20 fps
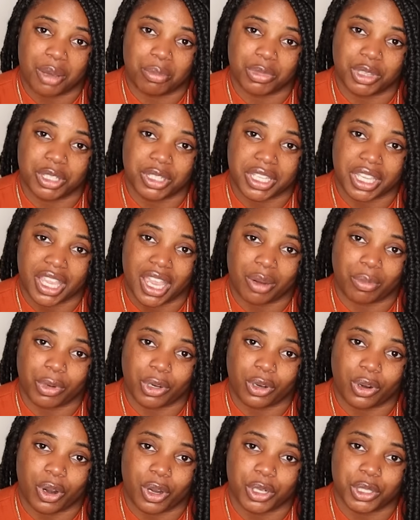I'm looking at
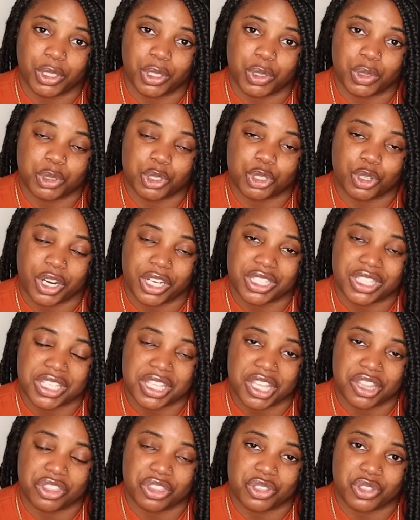Ricardo, trying
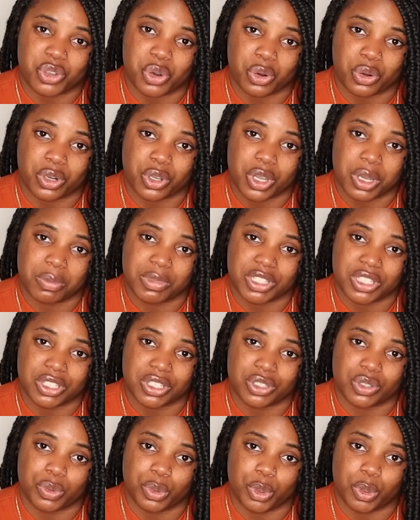to get this girl to come into
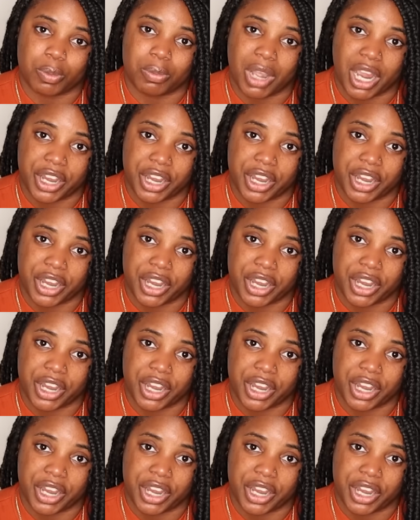his room.